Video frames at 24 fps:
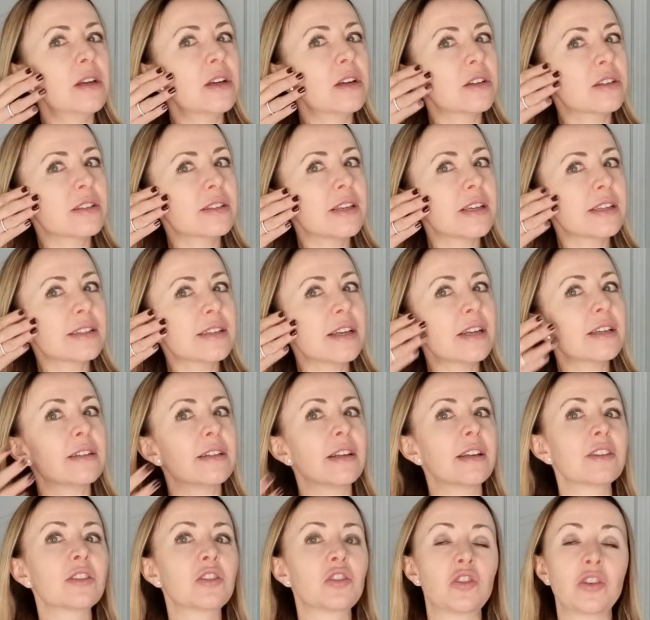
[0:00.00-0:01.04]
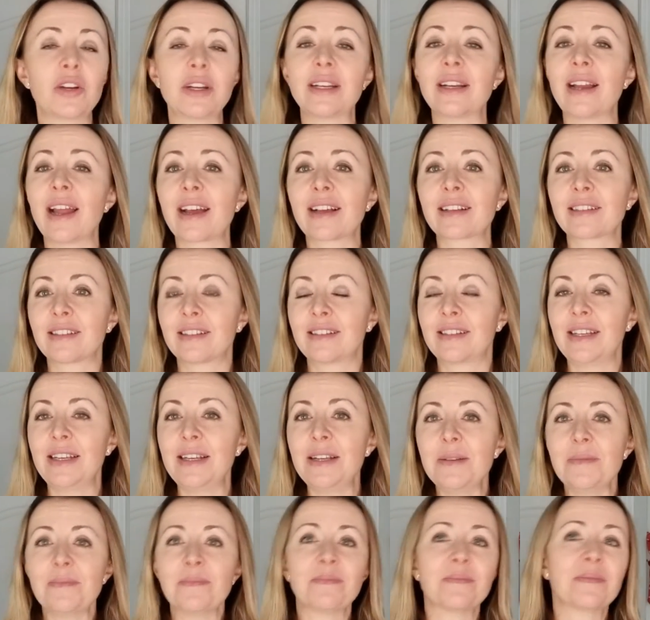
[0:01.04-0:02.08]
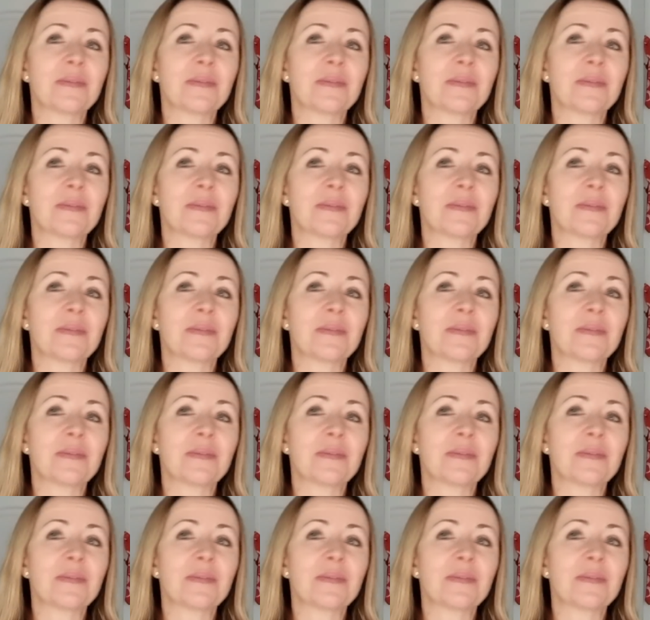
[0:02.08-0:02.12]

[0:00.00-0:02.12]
because they say it does treat laxity.